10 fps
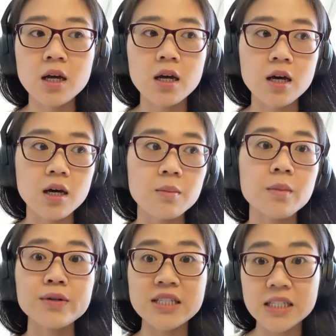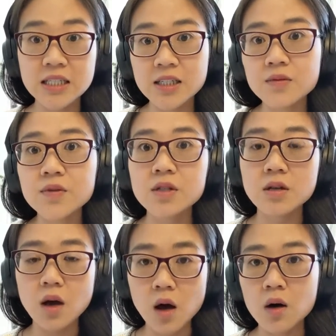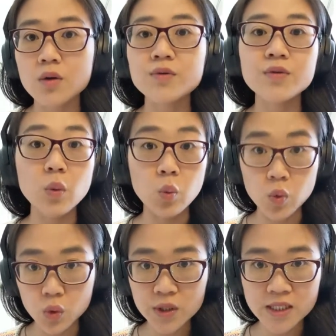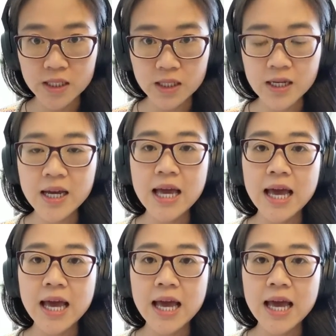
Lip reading: motifs of water